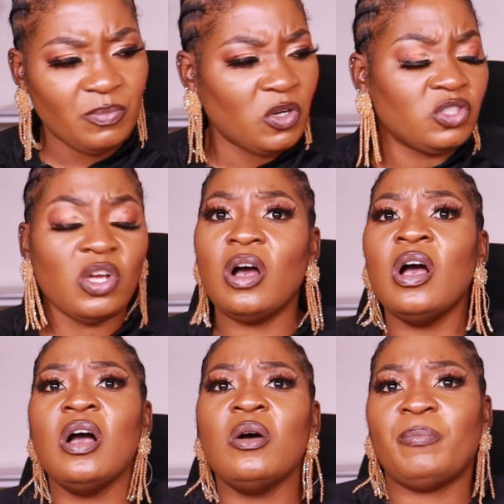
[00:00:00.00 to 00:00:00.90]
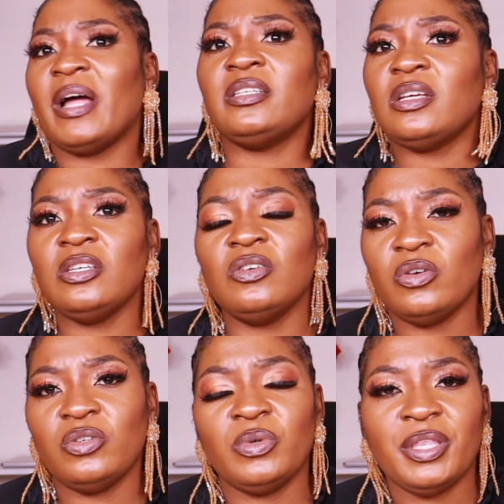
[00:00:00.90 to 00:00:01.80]
I'm not sure, but you
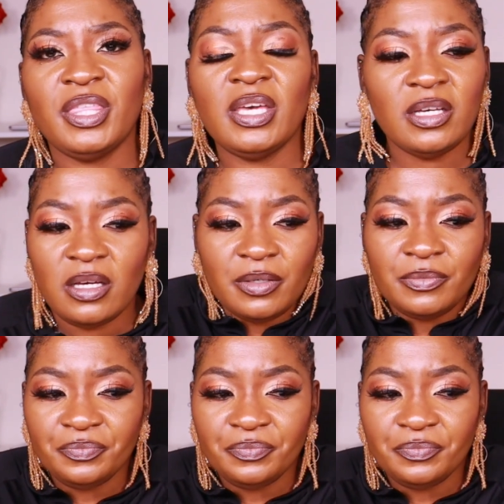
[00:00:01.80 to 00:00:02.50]
know, you would think